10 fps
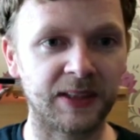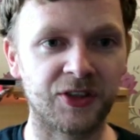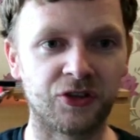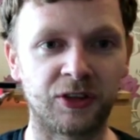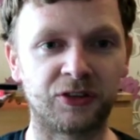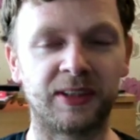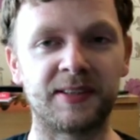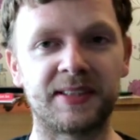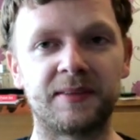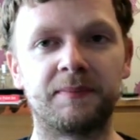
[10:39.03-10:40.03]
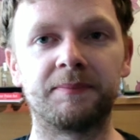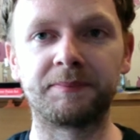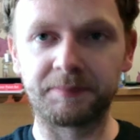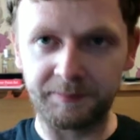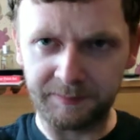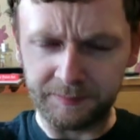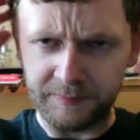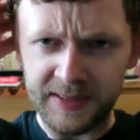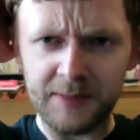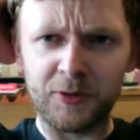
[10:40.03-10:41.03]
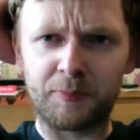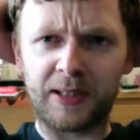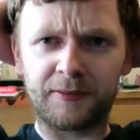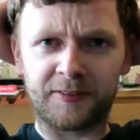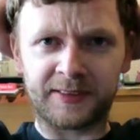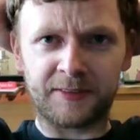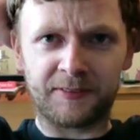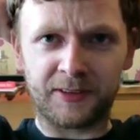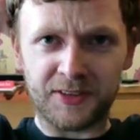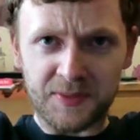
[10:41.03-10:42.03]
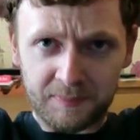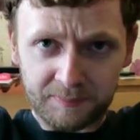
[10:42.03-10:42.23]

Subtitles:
Strong Chrolizian. This is more powerful than I thought.